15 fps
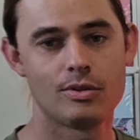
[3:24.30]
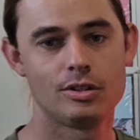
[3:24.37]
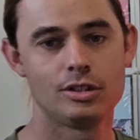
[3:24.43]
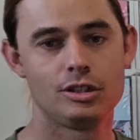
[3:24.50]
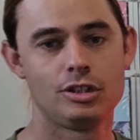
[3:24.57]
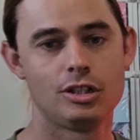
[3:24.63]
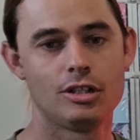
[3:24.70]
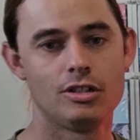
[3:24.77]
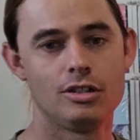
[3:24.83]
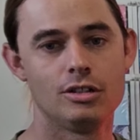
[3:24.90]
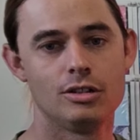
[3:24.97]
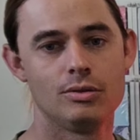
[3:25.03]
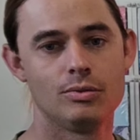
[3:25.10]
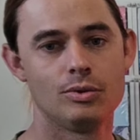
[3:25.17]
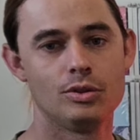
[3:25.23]
wanted to show
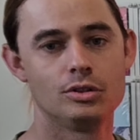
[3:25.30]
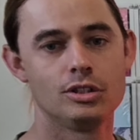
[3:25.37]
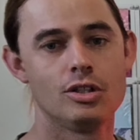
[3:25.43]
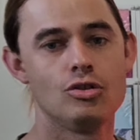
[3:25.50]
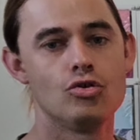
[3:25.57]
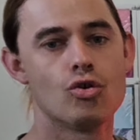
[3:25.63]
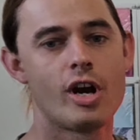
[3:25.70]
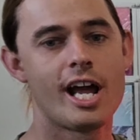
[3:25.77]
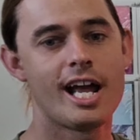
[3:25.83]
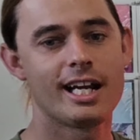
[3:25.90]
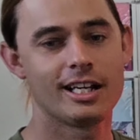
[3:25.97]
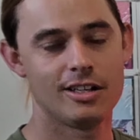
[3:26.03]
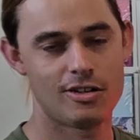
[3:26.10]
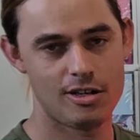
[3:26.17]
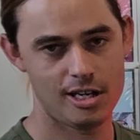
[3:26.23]
you was
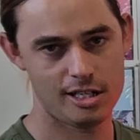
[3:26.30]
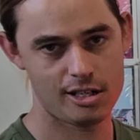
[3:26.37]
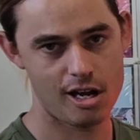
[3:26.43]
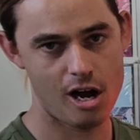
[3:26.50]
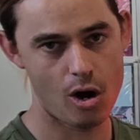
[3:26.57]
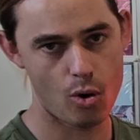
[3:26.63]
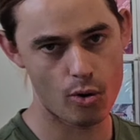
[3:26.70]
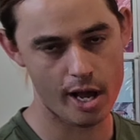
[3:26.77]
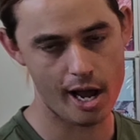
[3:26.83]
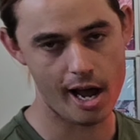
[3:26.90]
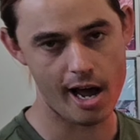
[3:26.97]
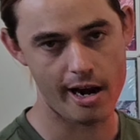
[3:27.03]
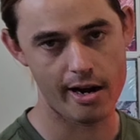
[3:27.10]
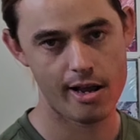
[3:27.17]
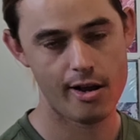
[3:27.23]
Dragonite Alt
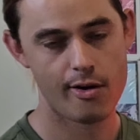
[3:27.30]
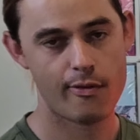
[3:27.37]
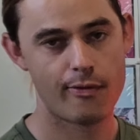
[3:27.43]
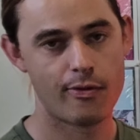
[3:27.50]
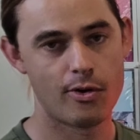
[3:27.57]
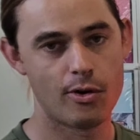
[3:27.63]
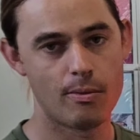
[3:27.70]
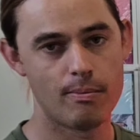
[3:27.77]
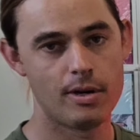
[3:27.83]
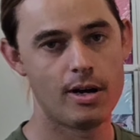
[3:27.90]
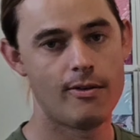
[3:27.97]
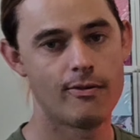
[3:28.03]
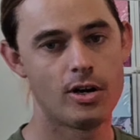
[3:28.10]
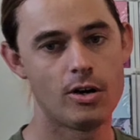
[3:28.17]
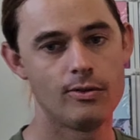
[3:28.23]
Art from
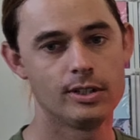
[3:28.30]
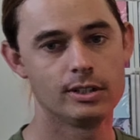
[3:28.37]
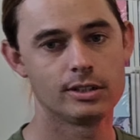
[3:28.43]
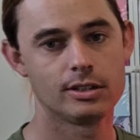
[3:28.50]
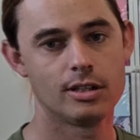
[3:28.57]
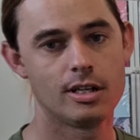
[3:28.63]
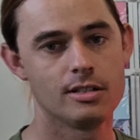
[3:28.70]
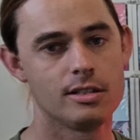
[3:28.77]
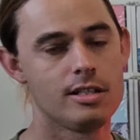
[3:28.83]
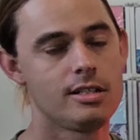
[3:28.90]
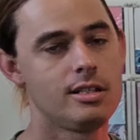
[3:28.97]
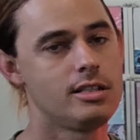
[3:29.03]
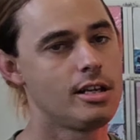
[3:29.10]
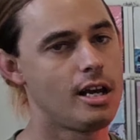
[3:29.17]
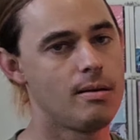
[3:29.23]
Evolving Skies.
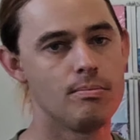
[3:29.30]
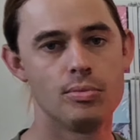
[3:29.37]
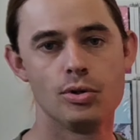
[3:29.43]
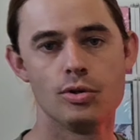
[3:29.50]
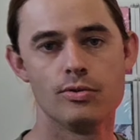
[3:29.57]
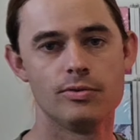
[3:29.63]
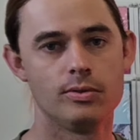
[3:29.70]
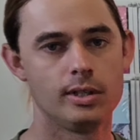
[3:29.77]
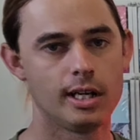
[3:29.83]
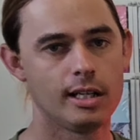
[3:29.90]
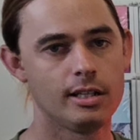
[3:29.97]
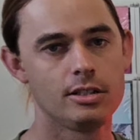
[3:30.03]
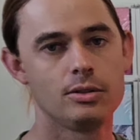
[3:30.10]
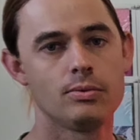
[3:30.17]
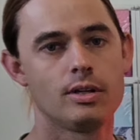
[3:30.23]
This is a beautiful
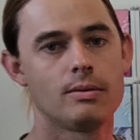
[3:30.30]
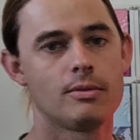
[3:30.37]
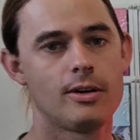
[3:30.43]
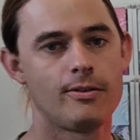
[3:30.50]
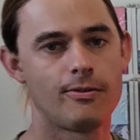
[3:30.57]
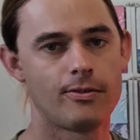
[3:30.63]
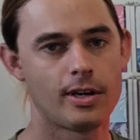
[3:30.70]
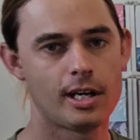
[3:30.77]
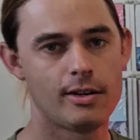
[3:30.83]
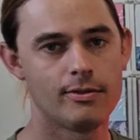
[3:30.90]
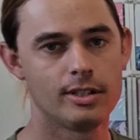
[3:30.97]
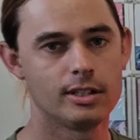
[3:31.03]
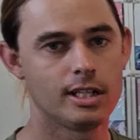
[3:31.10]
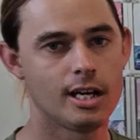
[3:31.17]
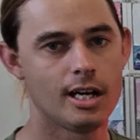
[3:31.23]
card. This is one of my
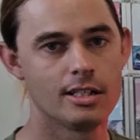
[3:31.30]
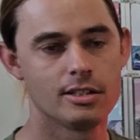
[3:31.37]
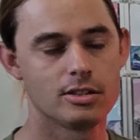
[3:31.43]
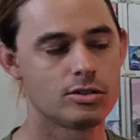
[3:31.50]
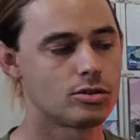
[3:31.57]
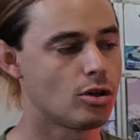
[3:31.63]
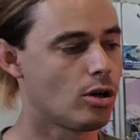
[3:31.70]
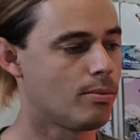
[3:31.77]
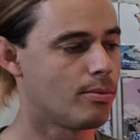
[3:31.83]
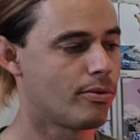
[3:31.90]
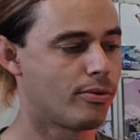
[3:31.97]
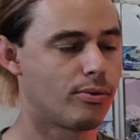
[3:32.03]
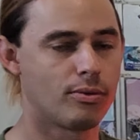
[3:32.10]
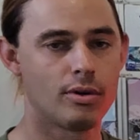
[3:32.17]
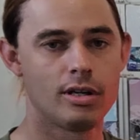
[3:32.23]
favorite cards. The top
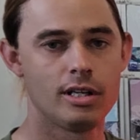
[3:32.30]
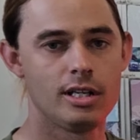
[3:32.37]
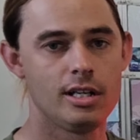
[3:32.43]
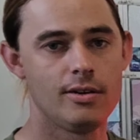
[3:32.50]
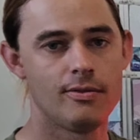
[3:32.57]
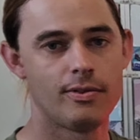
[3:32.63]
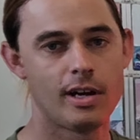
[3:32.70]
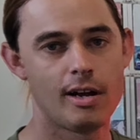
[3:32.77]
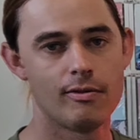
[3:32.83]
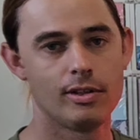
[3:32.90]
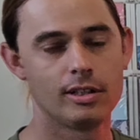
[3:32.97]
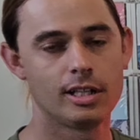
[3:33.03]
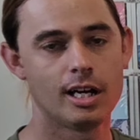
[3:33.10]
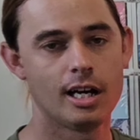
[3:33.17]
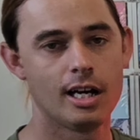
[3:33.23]
3
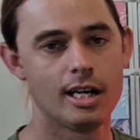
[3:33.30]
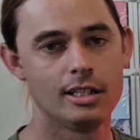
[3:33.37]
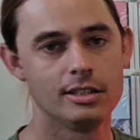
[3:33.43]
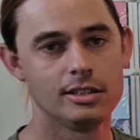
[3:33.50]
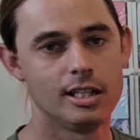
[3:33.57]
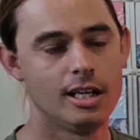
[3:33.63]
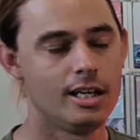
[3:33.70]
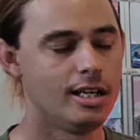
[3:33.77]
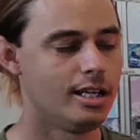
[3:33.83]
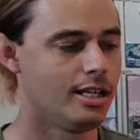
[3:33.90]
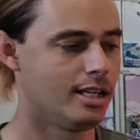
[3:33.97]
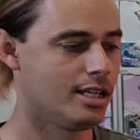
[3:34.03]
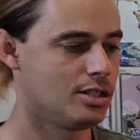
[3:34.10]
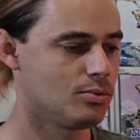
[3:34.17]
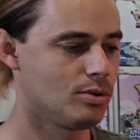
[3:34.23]
favorite cards,
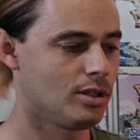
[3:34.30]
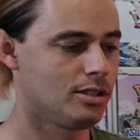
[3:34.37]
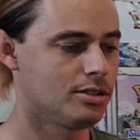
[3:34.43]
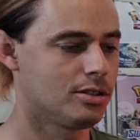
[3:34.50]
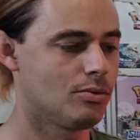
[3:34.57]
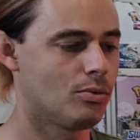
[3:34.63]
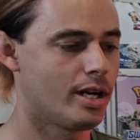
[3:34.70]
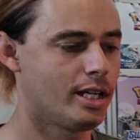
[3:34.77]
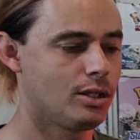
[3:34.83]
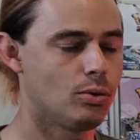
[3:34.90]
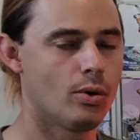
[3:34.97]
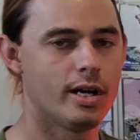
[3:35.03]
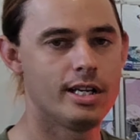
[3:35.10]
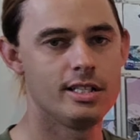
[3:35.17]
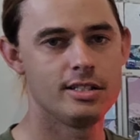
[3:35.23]
as well as the
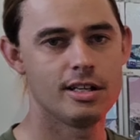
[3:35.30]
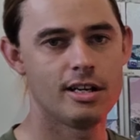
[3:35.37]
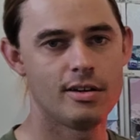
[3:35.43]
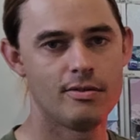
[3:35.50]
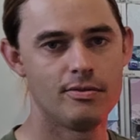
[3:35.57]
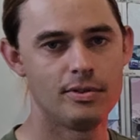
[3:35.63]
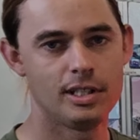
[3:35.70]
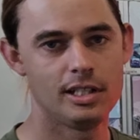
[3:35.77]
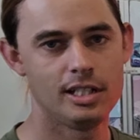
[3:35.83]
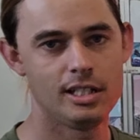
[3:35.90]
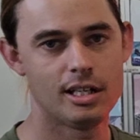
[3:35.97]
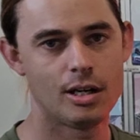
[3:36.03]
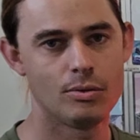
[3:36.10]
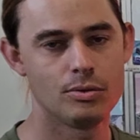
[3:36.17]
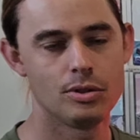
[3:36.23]
Rayquaza
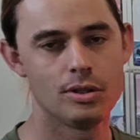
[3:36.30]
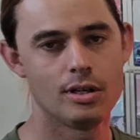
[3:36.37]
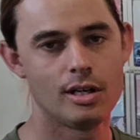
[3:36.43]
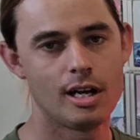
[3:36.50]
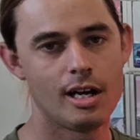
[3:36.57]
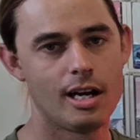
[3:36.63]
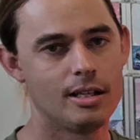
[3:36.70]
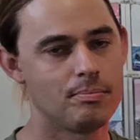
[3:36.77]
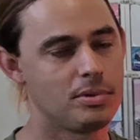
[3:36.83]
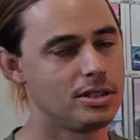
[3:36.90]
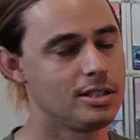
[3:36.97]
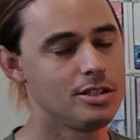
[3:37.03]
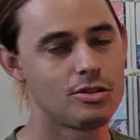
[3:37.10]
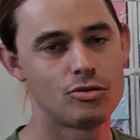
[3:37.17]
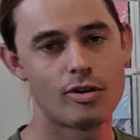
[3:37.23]
V alternate art. But
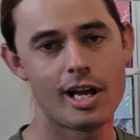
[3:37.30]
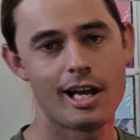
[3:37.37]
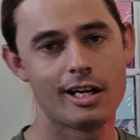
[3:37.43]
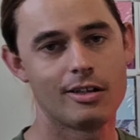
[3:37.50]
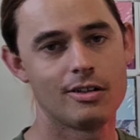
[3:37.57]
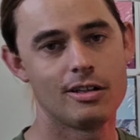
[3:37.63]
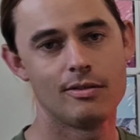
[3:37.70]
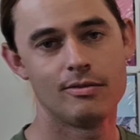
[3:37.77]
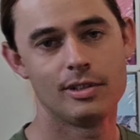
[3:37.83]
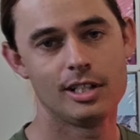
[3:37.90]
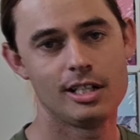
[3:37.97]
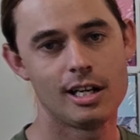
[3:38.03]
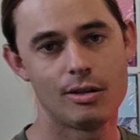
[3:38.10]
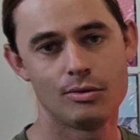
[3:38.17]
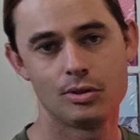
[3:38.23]
this Dragonite
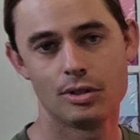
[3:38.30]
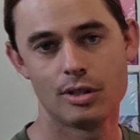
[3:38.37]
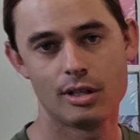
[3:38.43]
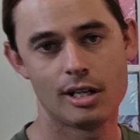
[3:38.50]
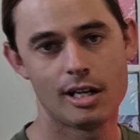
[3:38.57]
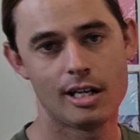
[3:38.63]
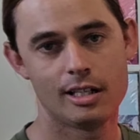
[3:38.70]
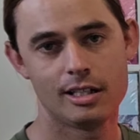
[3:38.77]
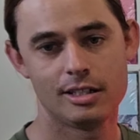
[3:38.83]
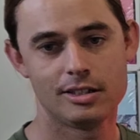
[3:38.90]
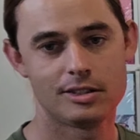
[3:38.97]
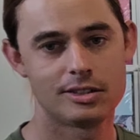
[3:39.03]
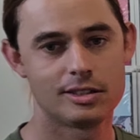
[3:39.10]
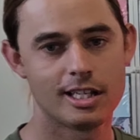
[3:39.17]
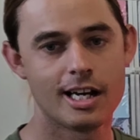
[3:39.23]
V alternate art is
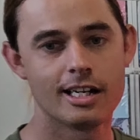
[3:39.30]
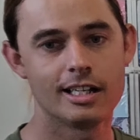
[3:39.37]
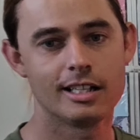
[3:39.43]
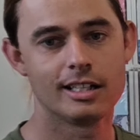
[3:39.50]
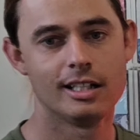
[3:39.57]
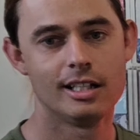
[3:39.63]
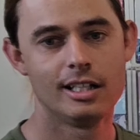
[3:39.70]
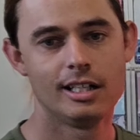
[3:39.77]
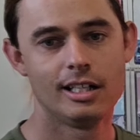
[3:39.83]
stunning.